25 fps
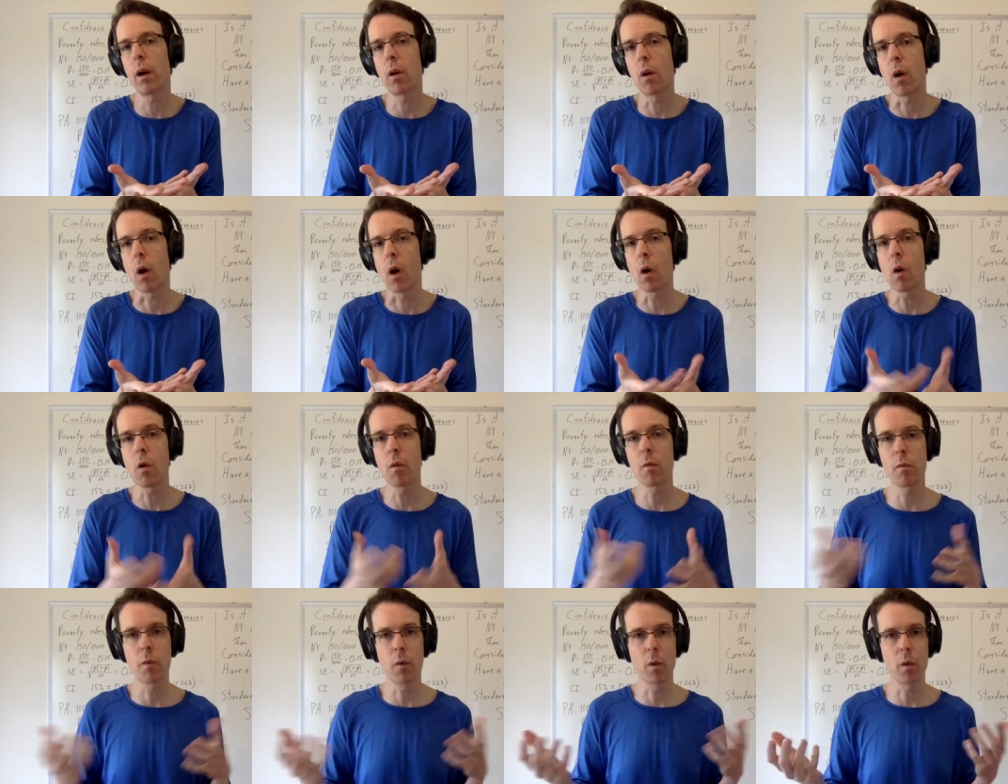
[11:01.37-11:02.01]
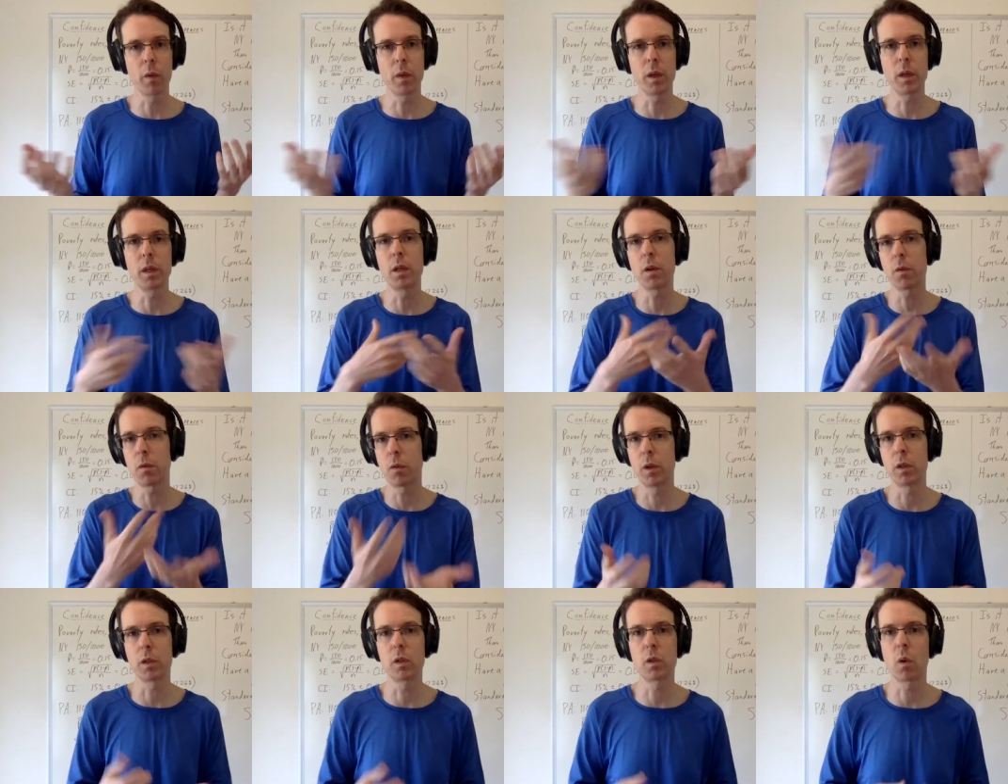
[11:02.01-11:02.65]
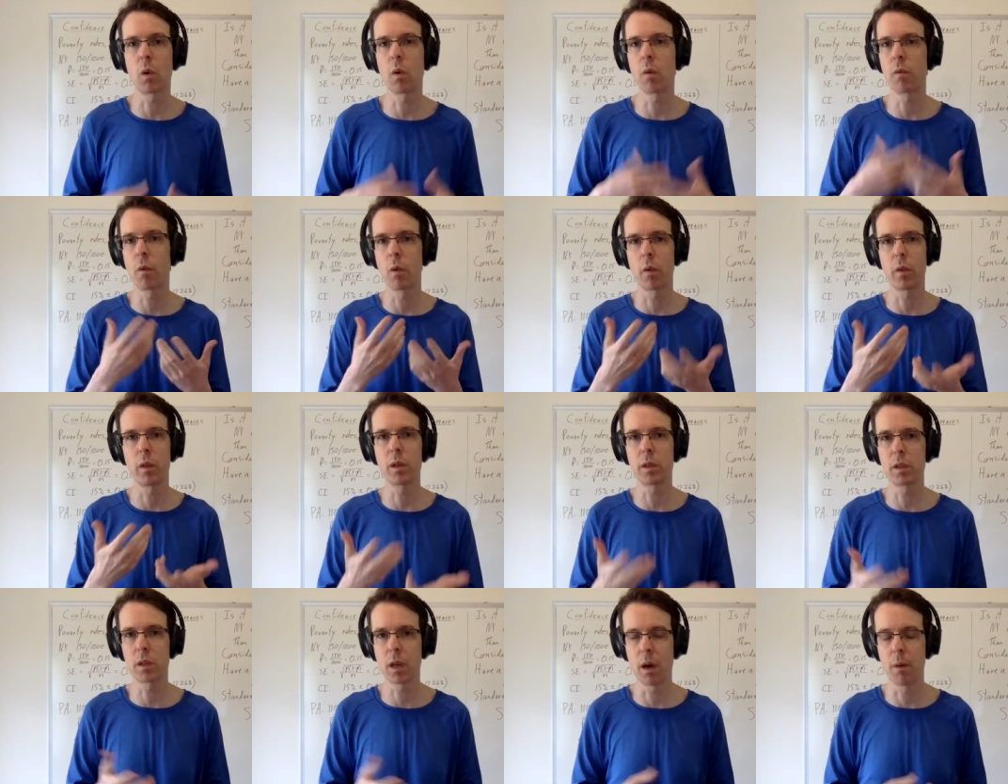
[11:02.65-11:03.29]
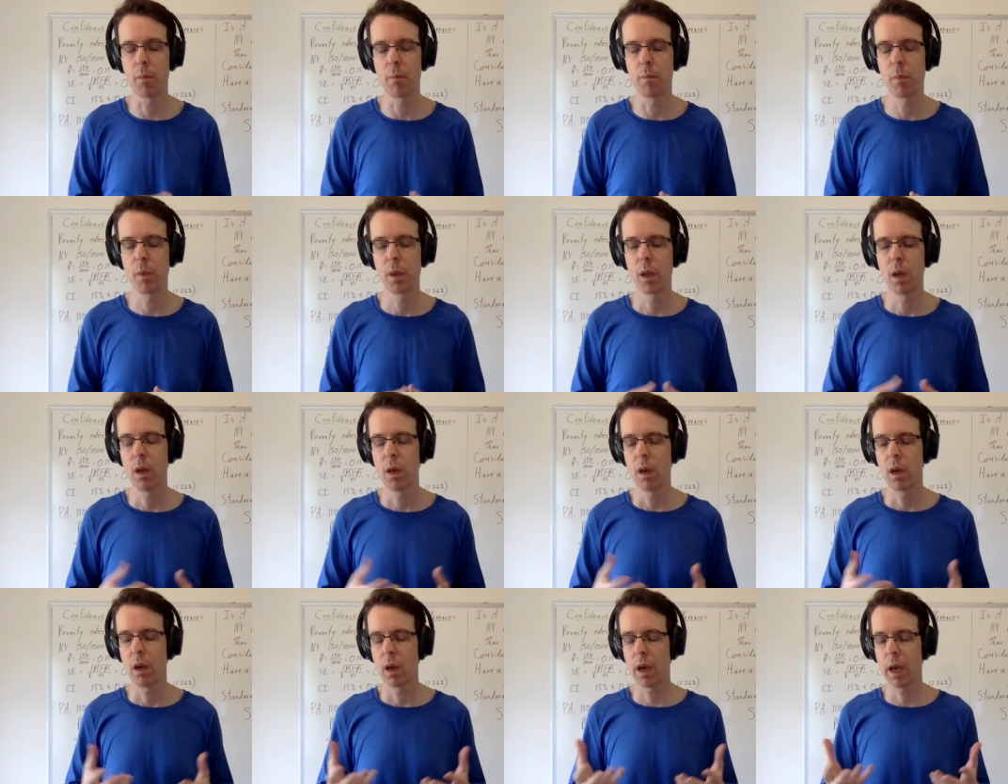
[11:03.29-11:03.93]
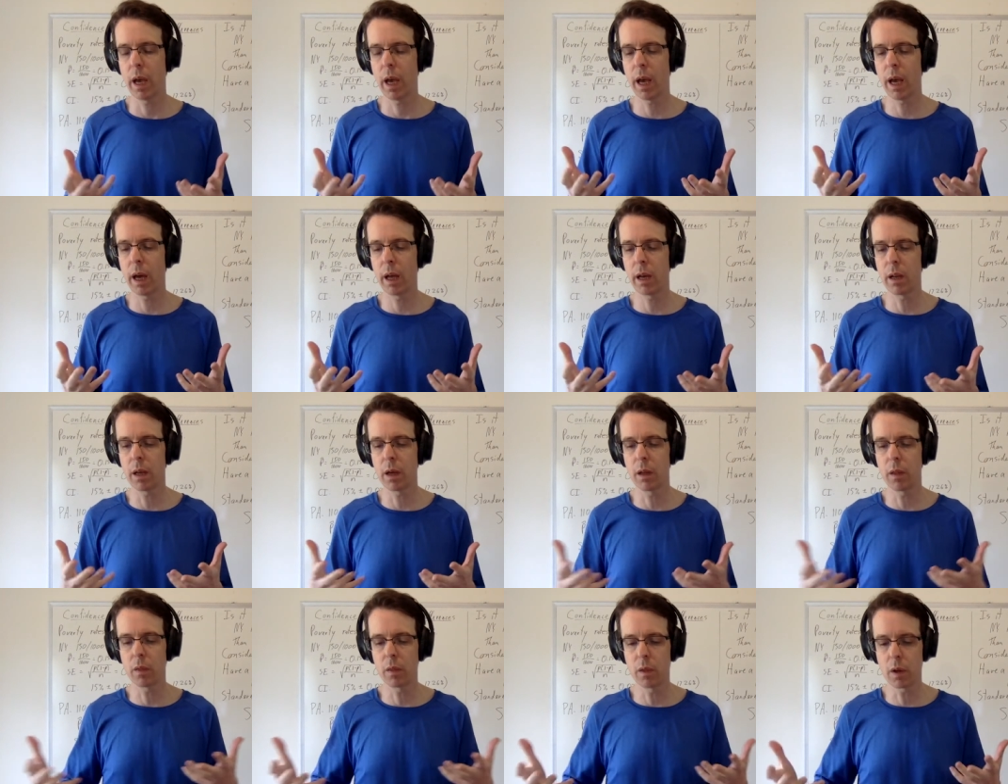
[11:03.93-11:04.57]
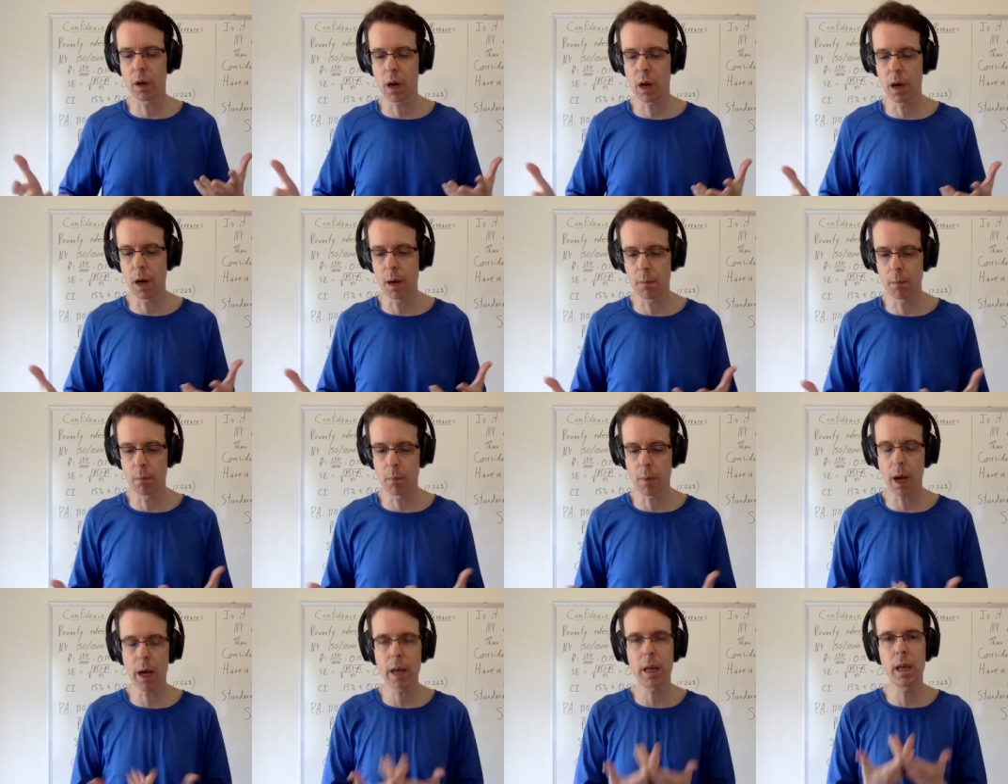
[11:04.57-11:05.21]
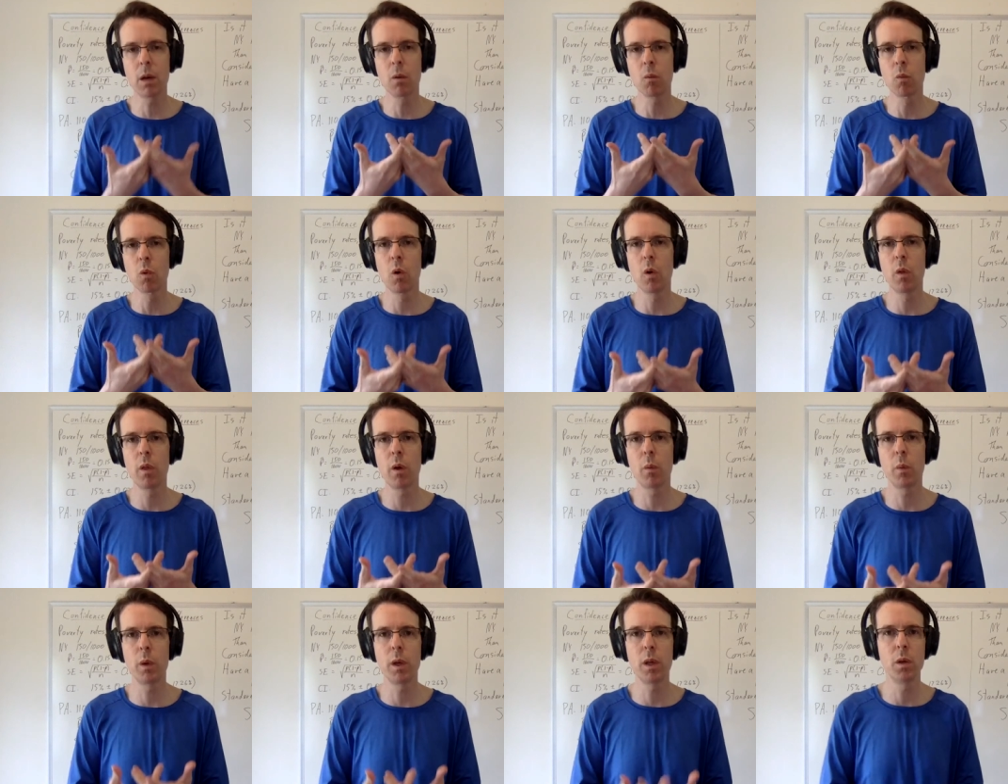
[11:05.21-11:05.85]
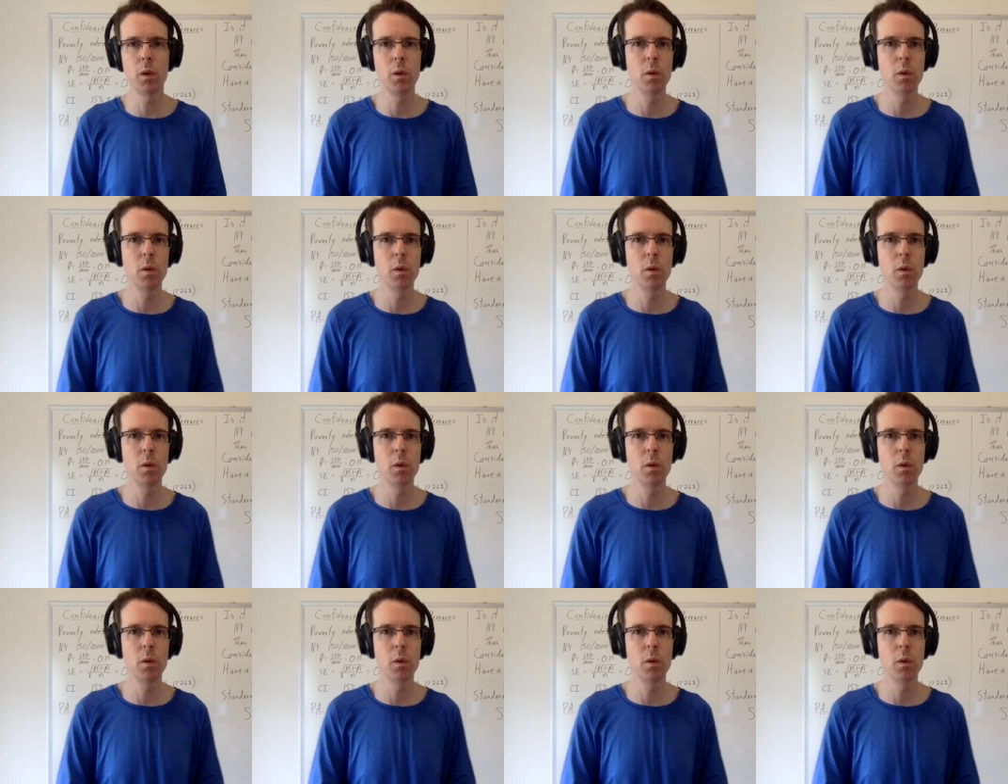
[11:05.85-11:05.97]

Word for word: error for the difference or for the sum. And the combining rule that we